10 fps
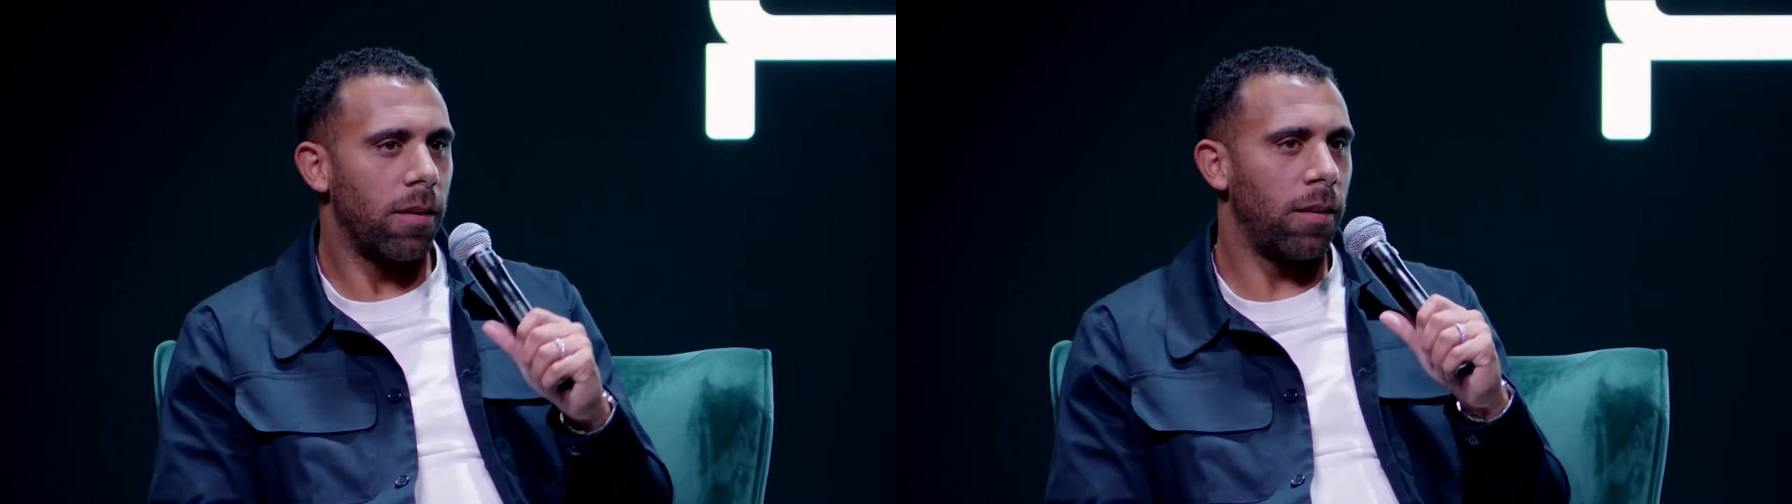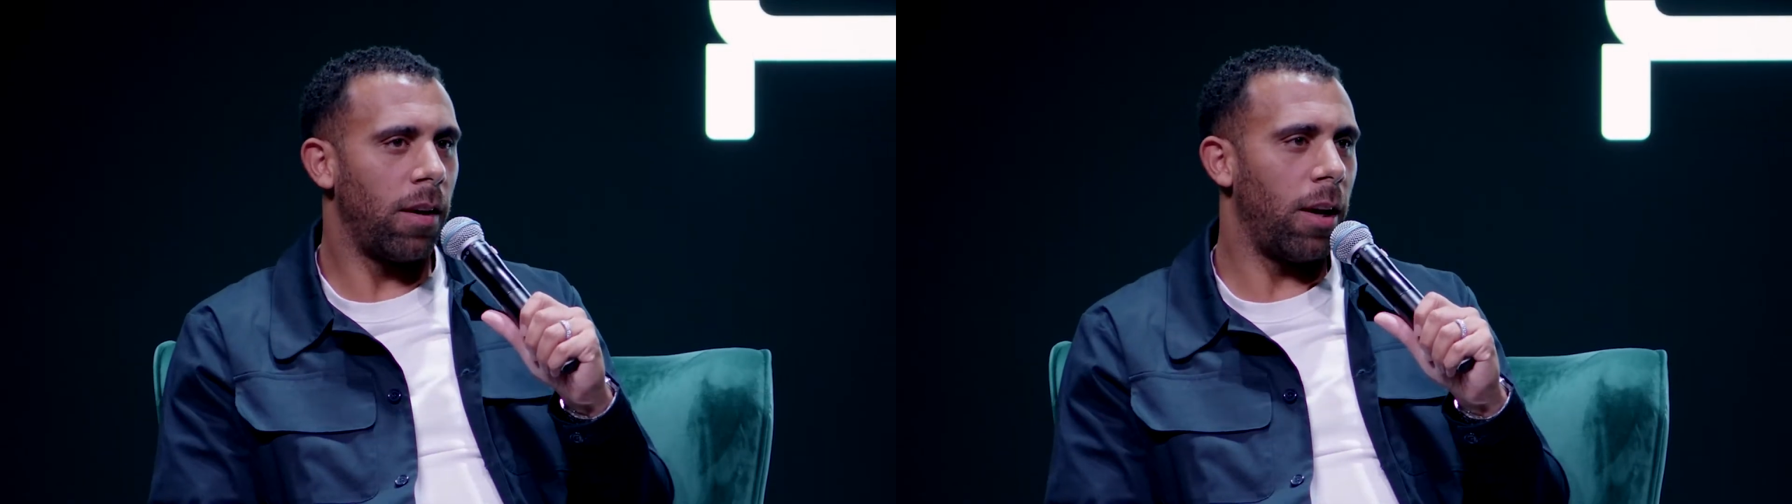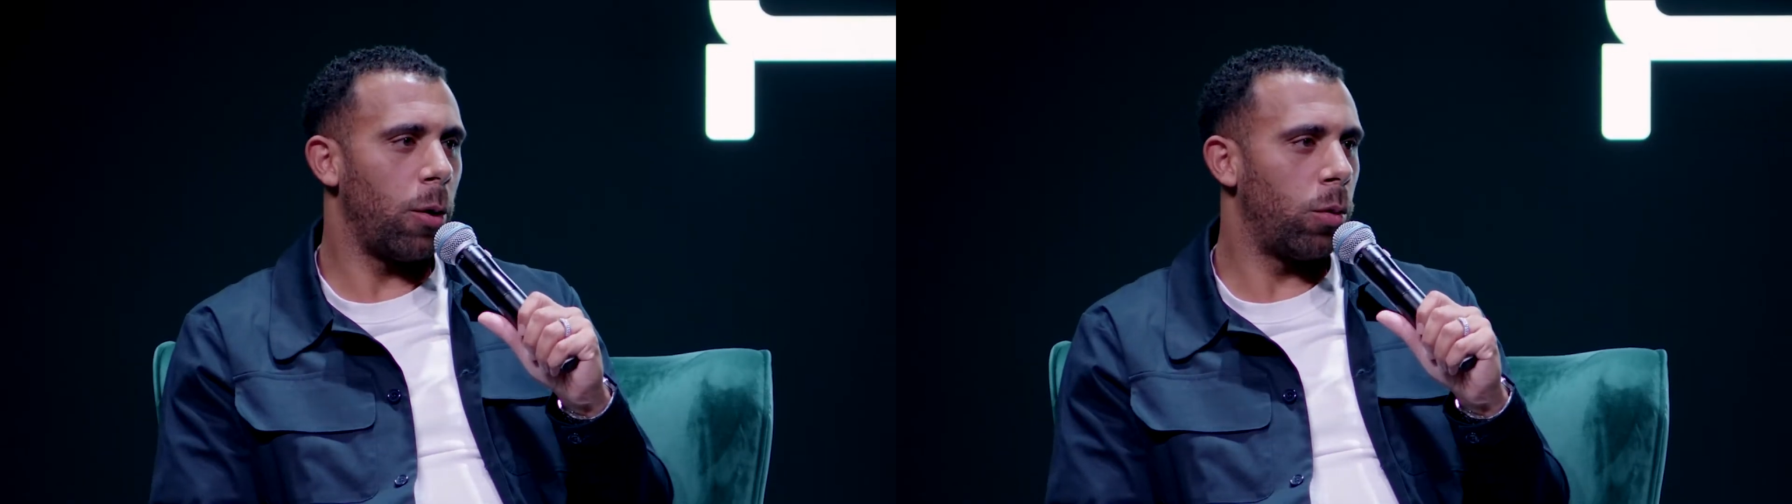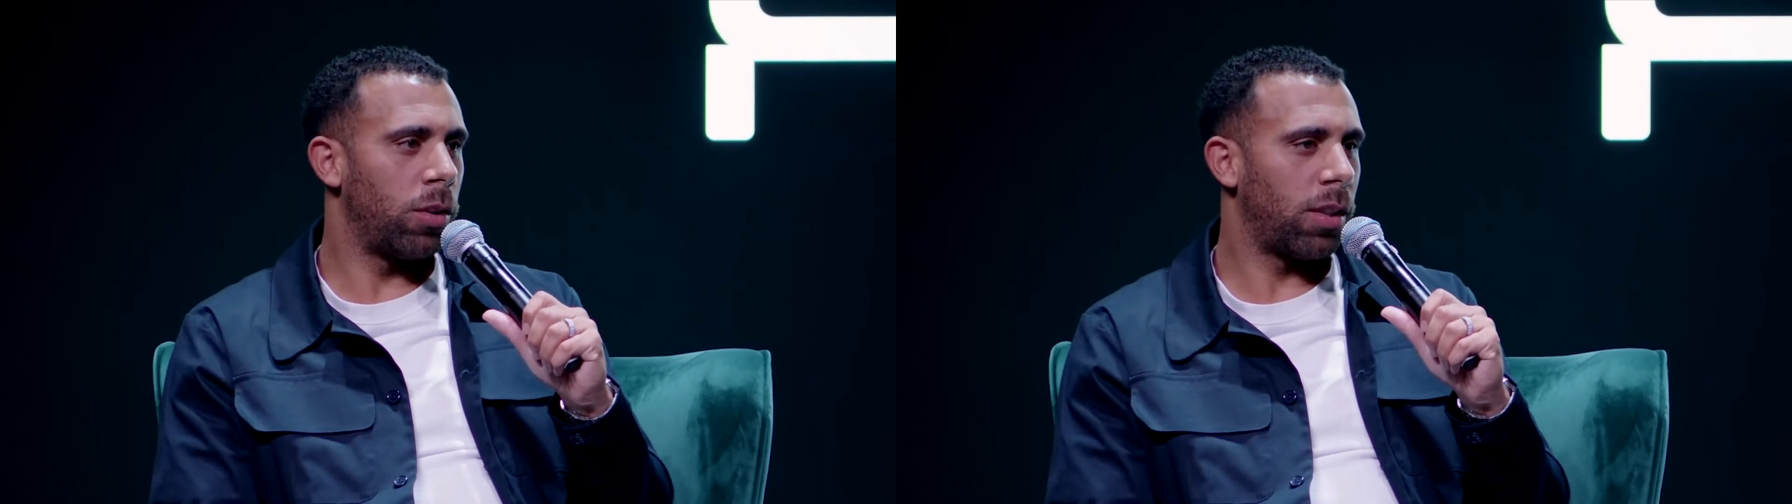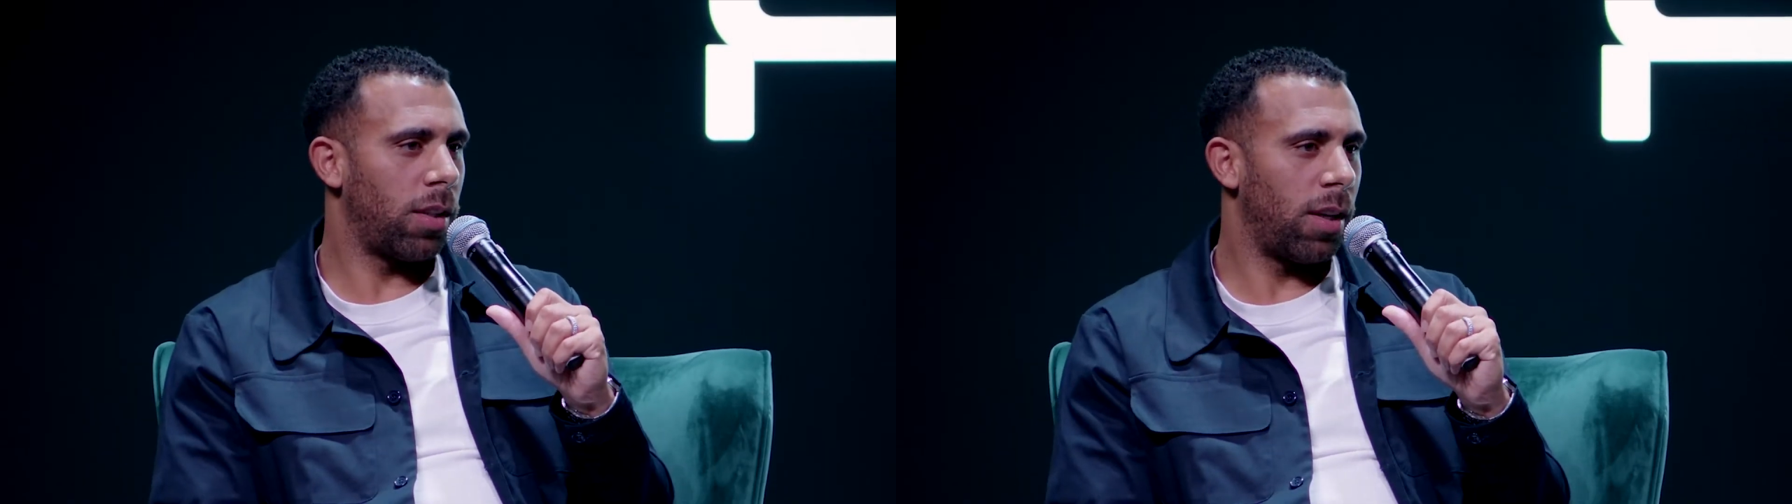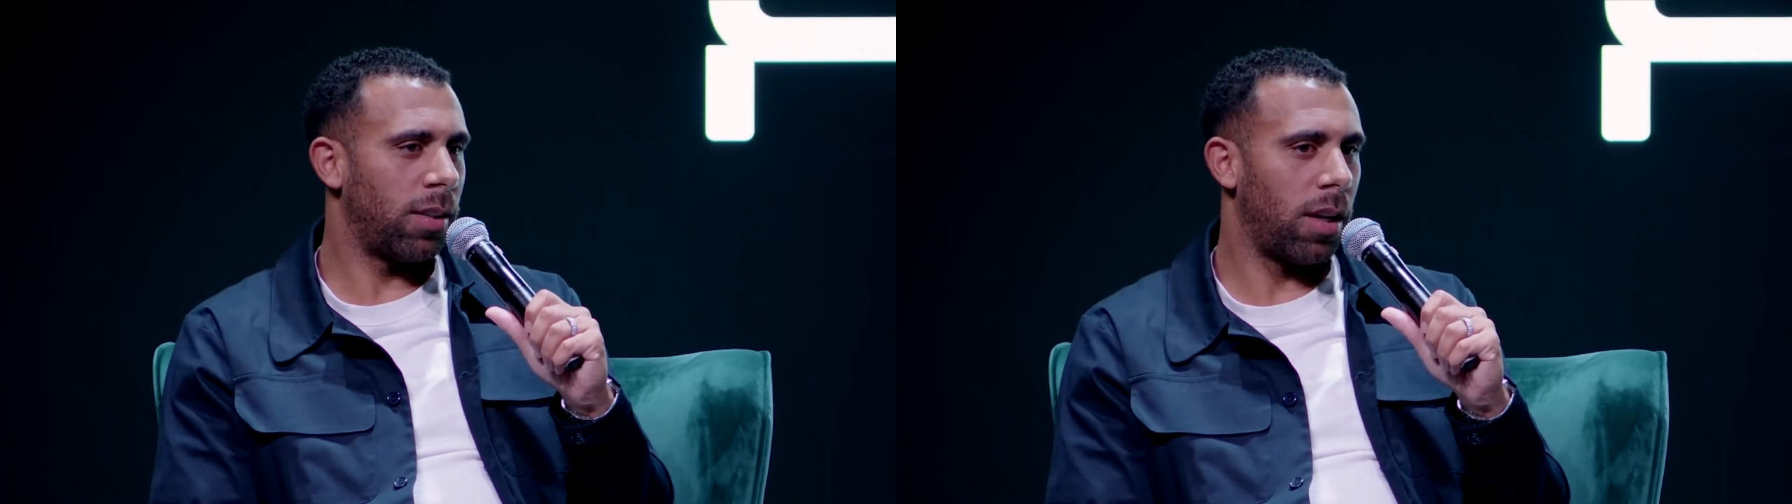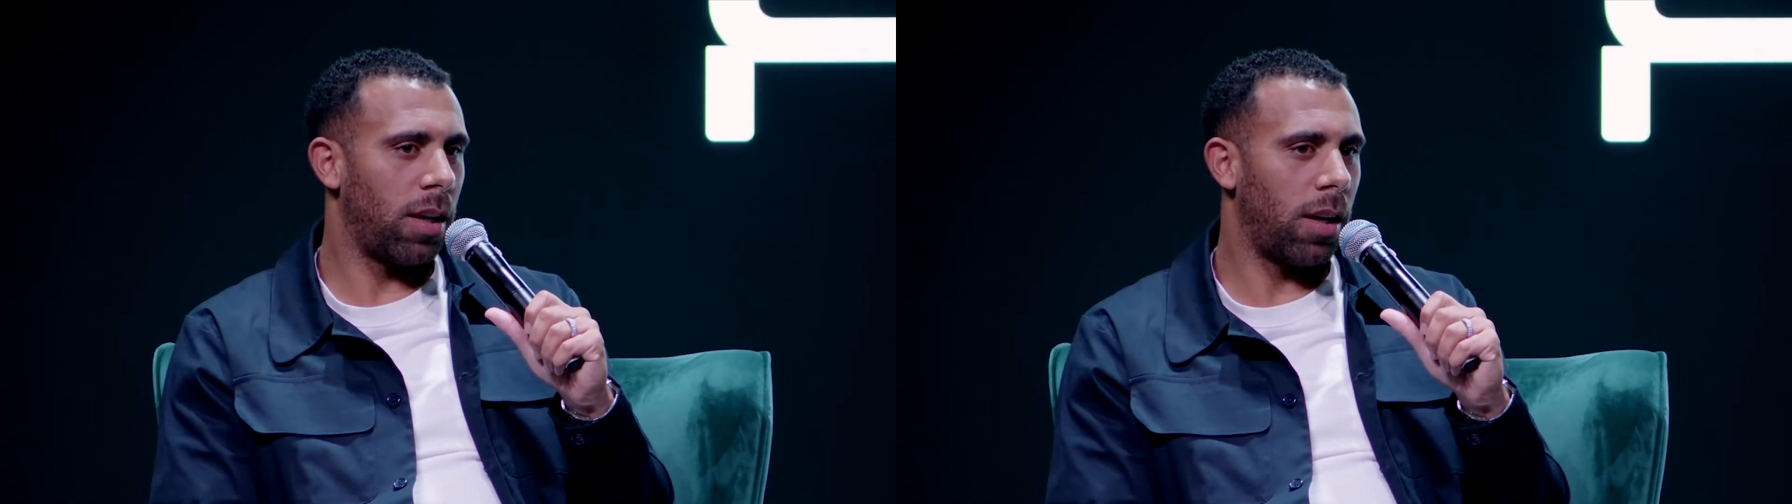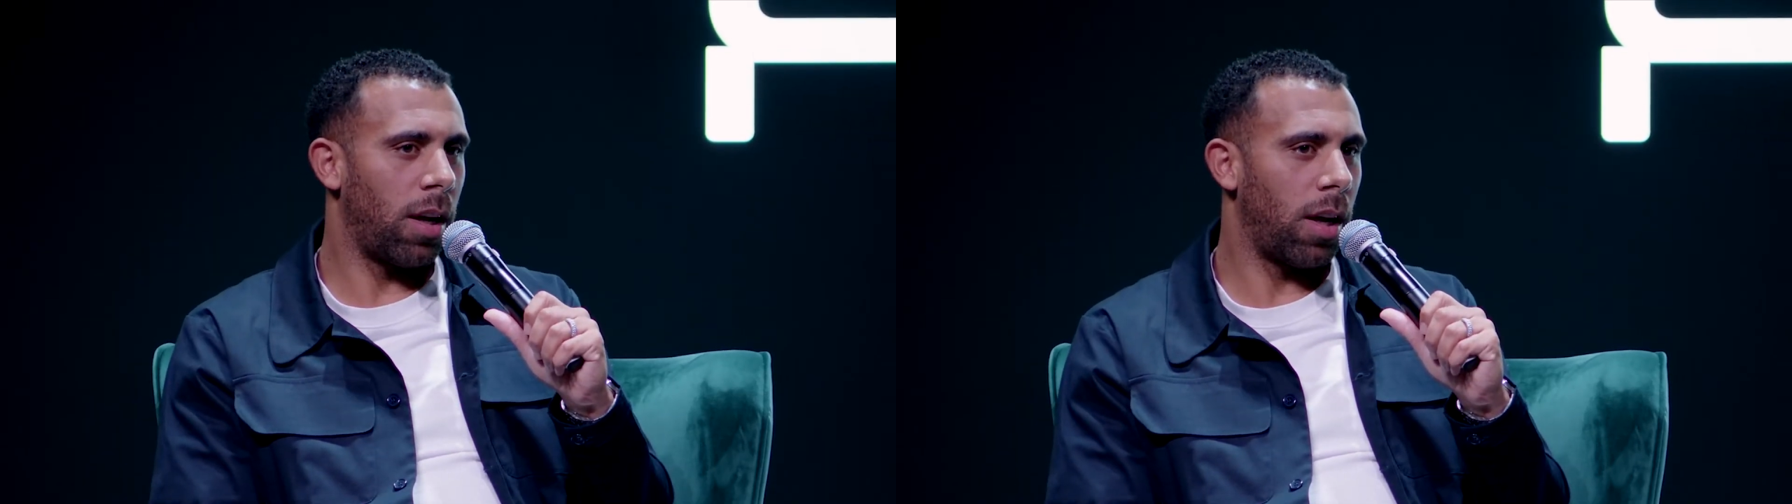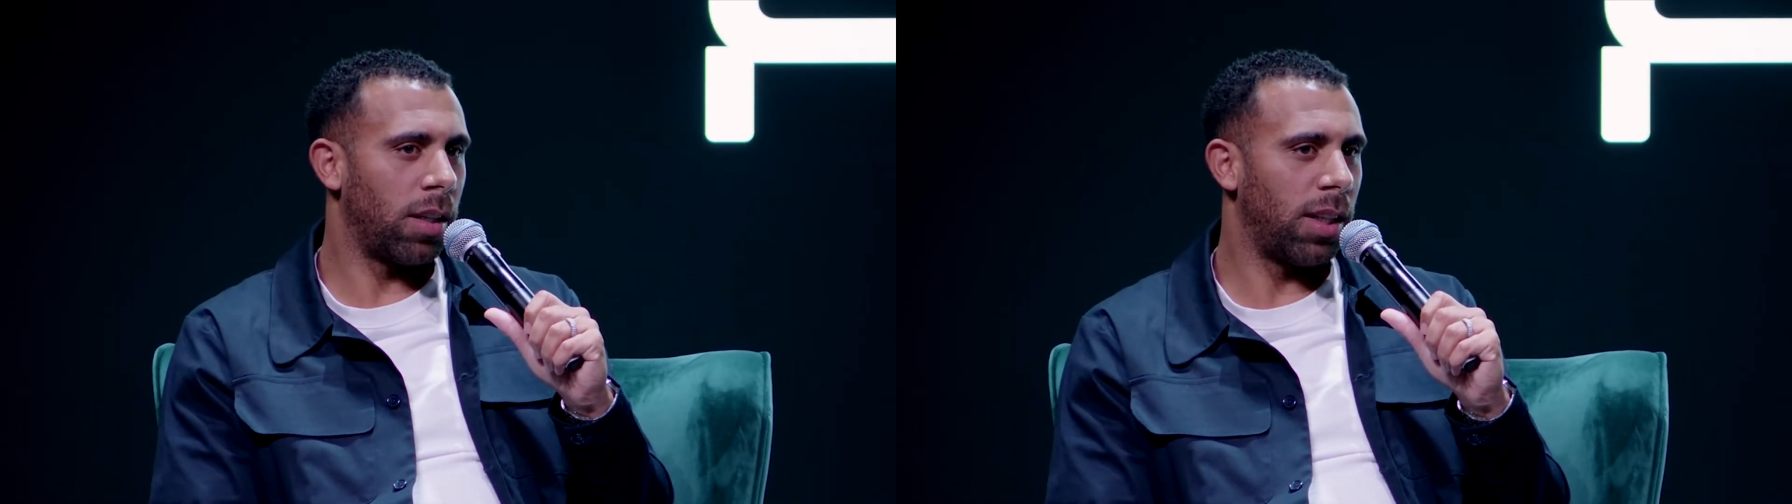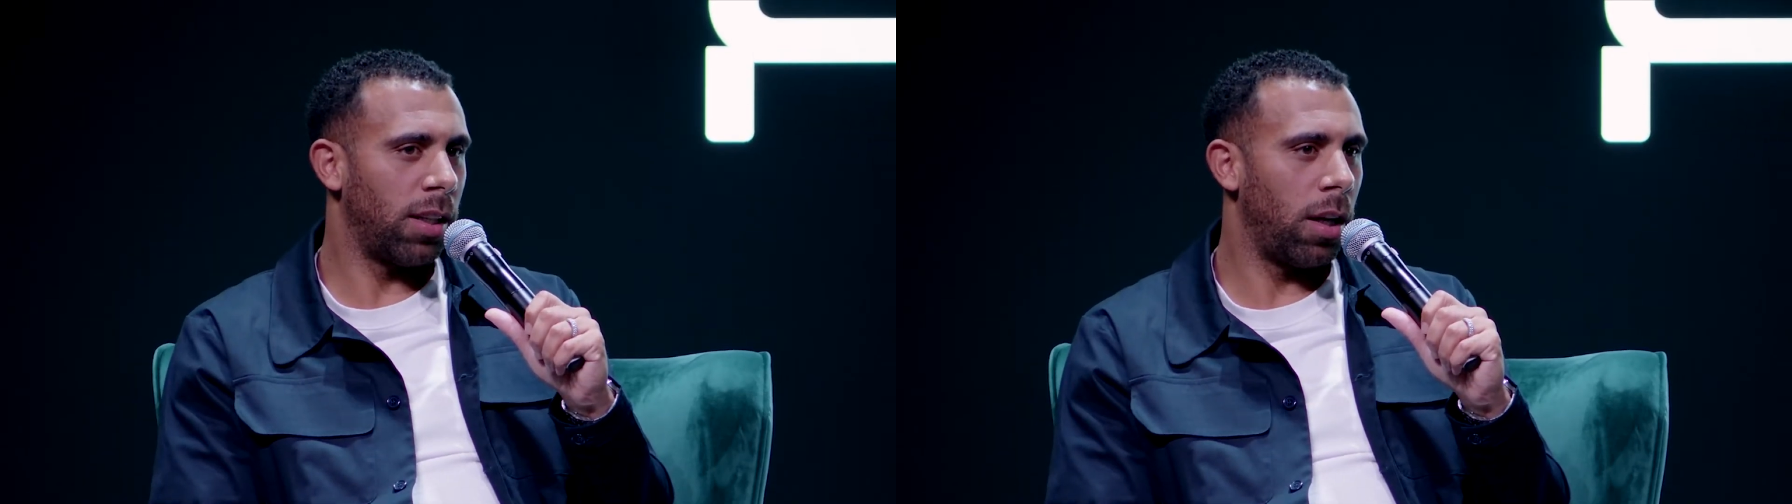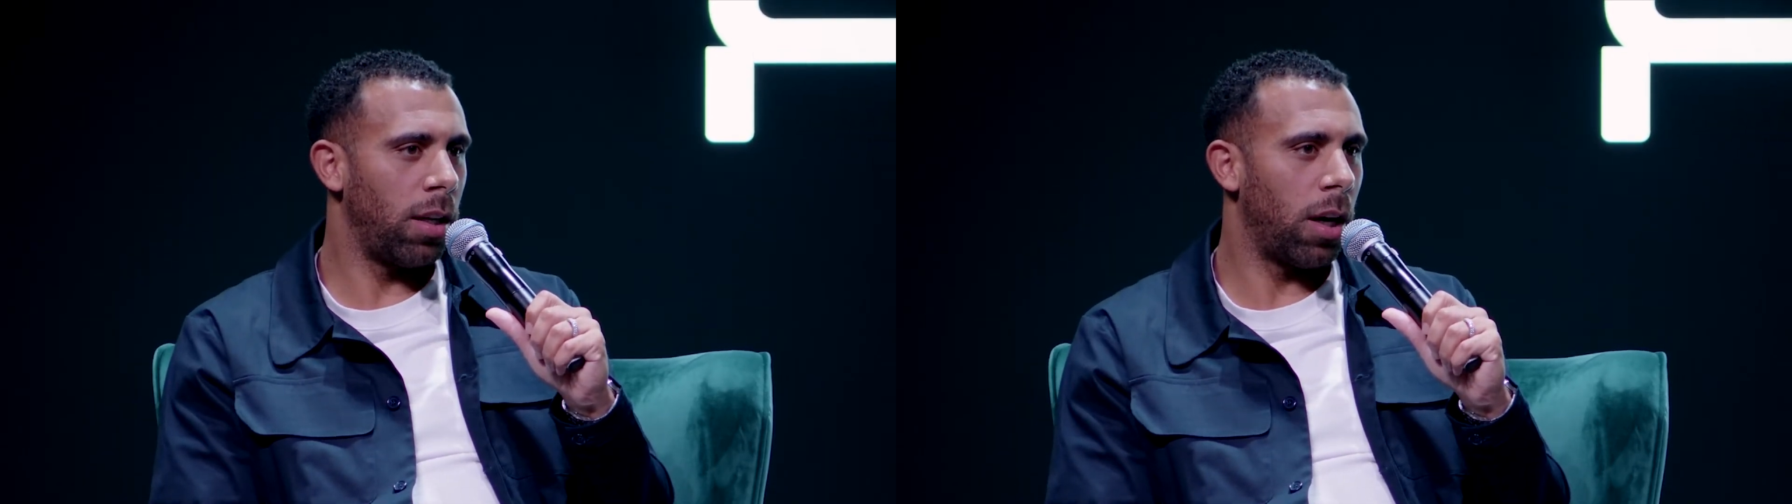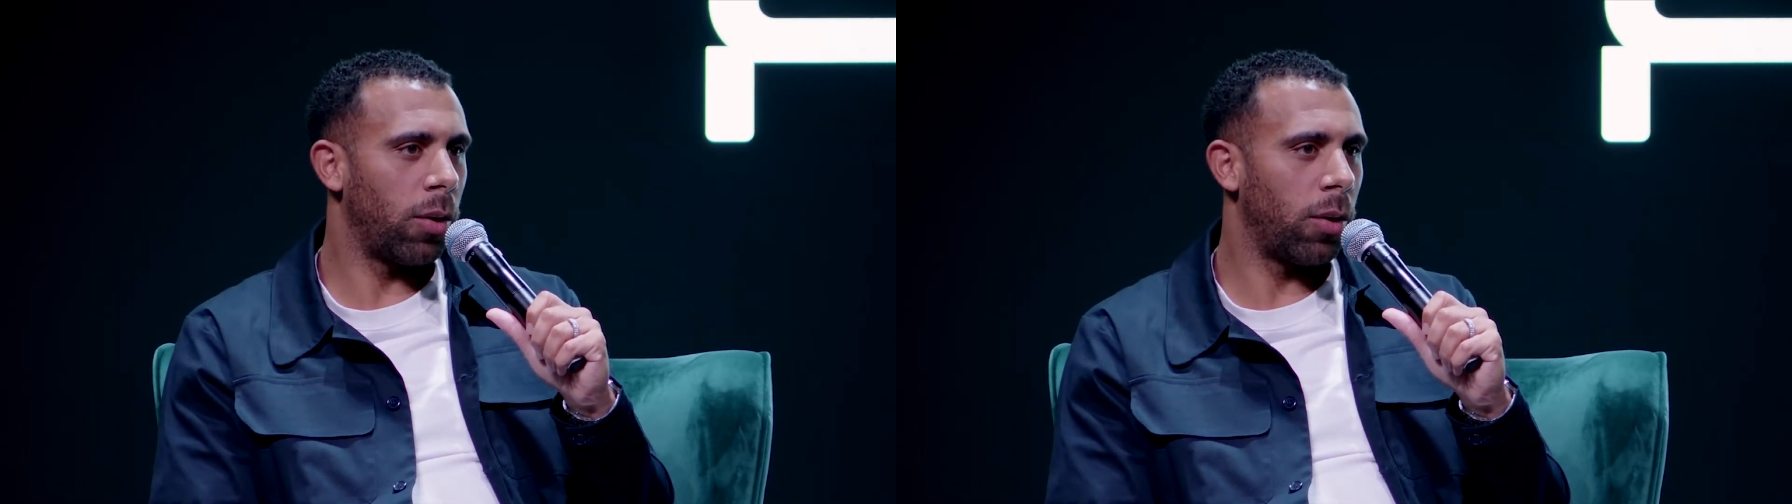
Yeah, it was, as I said earlier,